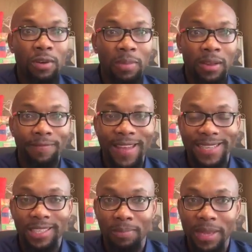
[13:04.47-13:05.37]
been
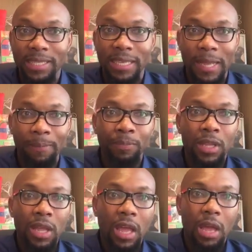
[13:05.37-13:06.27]
affected big time.
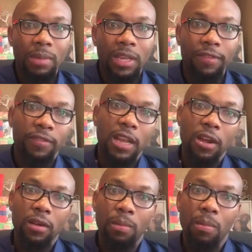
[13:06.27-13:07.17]
I mean, even
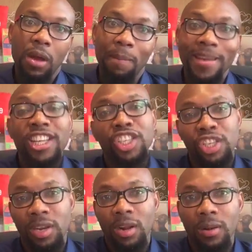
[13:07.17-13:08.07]
now my main
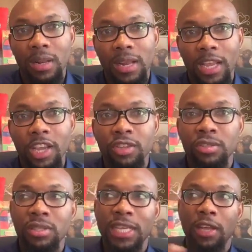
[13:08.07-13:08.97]
channel, like I used
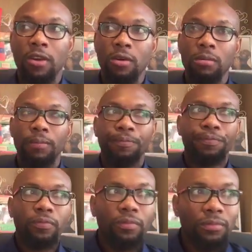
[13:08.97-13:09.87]
to take home
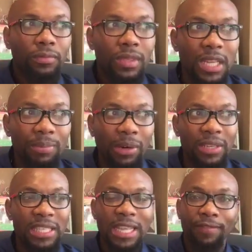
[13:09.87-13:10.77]
about
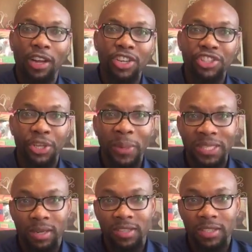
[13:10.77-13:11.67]

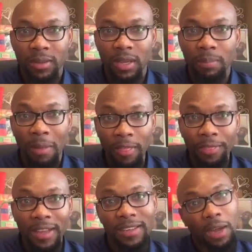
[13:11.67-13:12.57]
$700 a
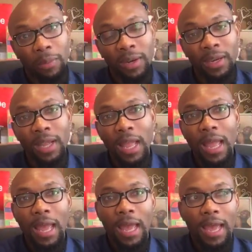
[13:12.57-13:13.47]
month on that one.
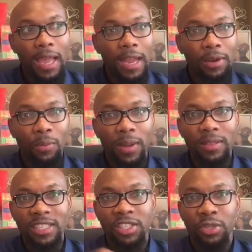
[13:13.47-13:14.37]
And when
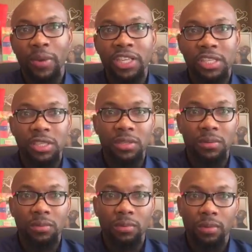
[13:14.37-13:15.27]
that
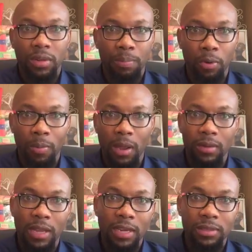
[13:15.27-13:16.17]
situation, when they pull
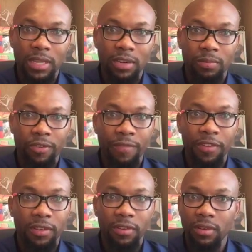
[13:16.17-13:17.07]
back that
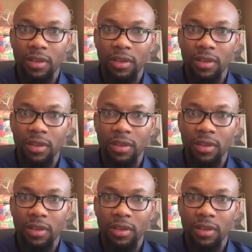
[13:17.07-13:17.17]
revenue,